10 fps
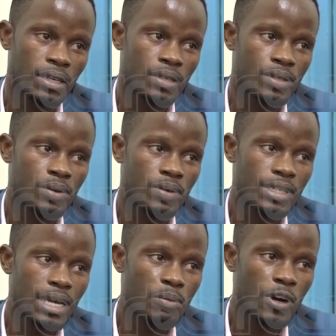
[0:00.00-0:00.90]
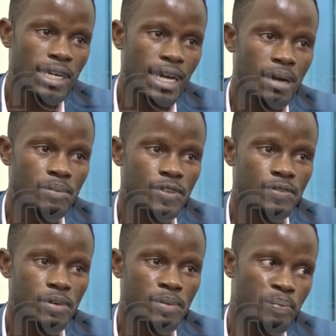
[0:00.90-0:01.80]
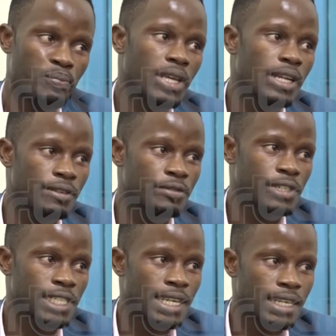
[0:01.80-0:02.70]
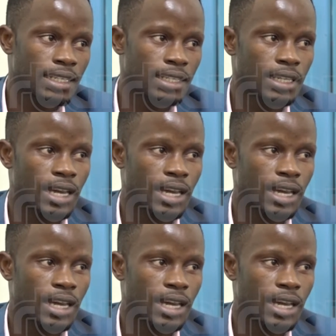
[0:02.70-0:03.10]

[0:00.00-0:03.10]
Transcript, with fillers: So someone comes from a pill every day